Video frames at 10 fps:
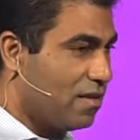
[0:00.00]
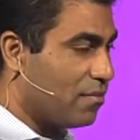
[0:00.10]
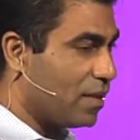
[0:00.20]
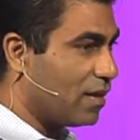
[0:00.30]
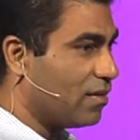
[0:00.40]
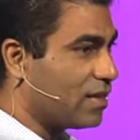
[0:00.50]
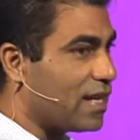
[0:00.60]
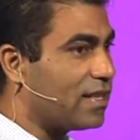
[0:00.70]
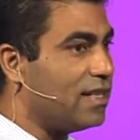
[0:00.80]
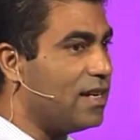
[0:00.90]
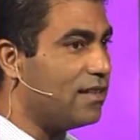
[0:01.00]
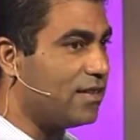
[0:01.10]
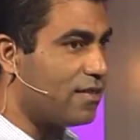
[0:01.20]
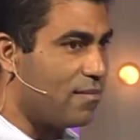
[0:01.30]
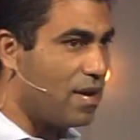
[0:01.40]
because I clearly
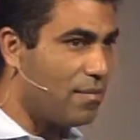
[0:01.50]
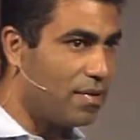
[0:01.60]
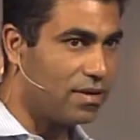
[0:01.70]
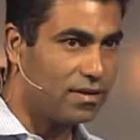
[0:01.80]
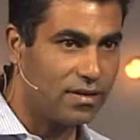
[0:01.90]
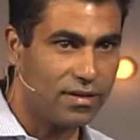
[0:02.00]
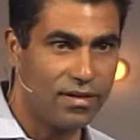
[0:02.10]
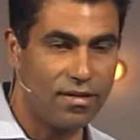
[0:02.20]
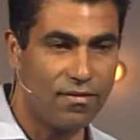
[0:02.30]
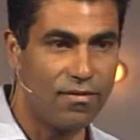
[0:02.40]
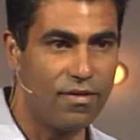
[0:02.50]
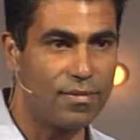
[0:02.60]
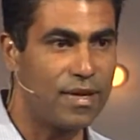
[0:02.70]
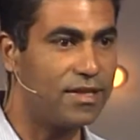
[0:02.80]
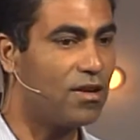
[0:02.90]
remember when
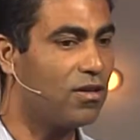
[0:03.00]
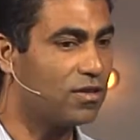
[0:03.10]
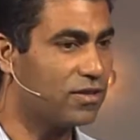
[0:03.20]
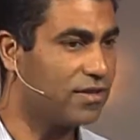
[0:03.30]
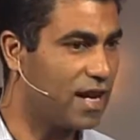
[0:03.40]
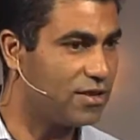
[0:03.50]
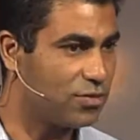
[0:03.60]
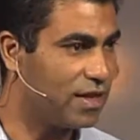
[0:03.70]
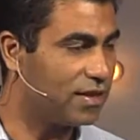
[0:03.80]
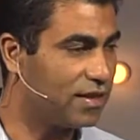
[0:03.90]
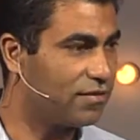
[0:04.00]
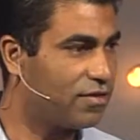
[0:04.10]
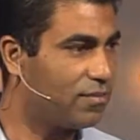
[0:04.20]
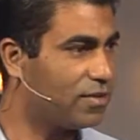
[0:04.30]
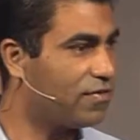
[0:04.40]
my daughter graduated
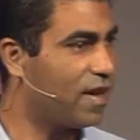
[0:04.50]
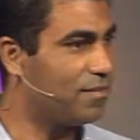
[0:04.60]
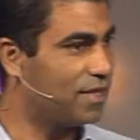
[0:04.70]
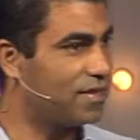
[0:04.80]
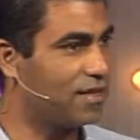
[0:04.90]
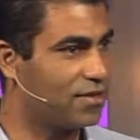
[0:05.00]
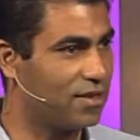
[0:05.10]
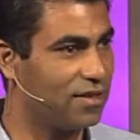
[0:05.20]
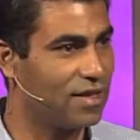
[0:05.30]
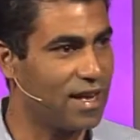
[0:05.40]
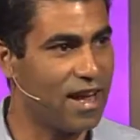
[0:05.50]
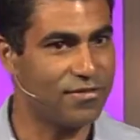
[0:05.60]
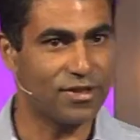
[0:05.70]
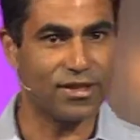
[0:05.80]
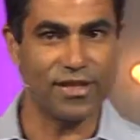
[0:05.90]
from the family center
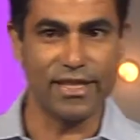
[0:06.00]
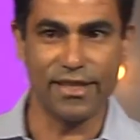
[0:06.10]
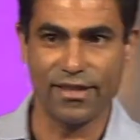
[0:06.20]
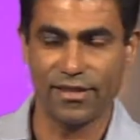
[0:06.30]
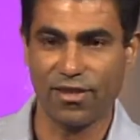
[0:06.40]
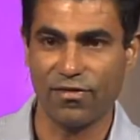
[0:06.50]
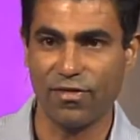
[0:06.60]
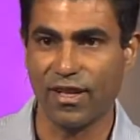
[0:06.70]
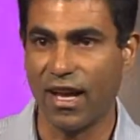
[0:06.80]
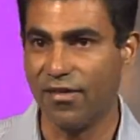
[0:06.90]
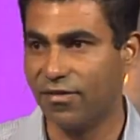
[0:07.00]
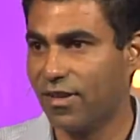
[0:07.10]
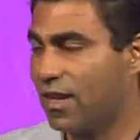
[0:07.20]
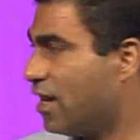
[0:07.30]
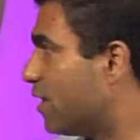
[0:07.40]
after three years of love,
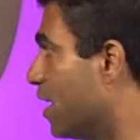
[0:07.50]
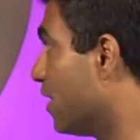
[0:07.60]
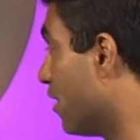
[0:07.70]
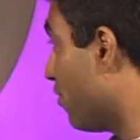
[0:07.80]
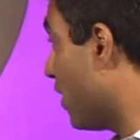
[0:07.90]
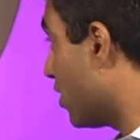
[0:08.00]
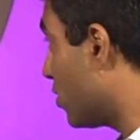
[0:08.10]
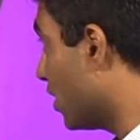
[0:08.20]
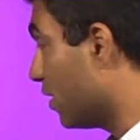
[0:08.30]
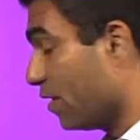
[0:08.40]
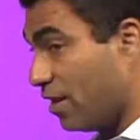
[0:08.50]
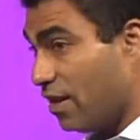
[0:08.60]
care, and affection